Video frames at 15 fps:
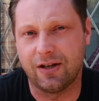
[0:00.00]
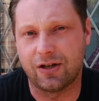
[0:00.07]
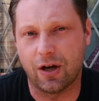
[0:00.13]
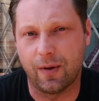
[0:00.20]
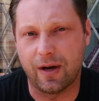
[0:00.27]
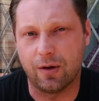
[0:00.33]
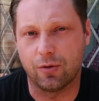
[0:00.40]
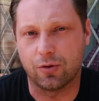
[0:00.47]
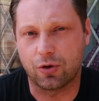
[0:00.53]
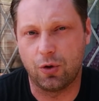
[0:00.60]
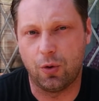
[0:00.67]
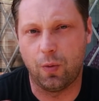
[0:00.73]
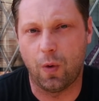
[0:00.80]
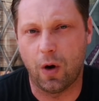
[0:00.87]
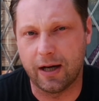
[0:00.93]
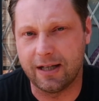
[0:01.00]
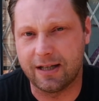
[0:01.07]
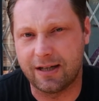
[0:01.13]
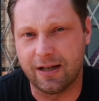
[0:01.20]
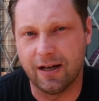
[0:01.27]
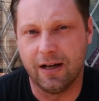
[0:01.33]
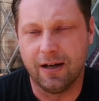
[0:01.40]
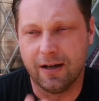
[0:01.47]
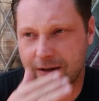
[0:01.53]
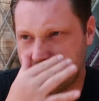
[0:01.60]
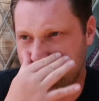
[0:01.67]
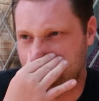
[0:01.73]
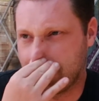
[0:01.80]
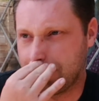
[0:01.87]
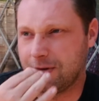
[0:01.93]
So it was quite,
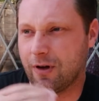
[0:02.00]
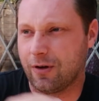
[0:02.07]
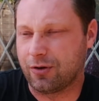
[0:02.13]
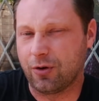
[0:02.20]
you know,